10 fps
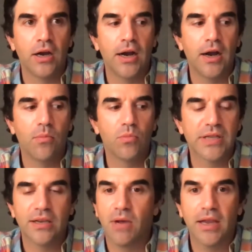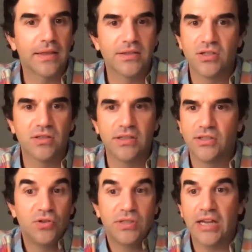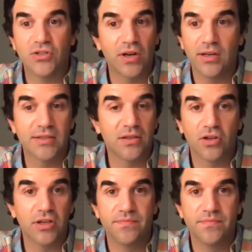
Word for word: um, was like, Mike, that's just it's too saturated. It doesn't look good.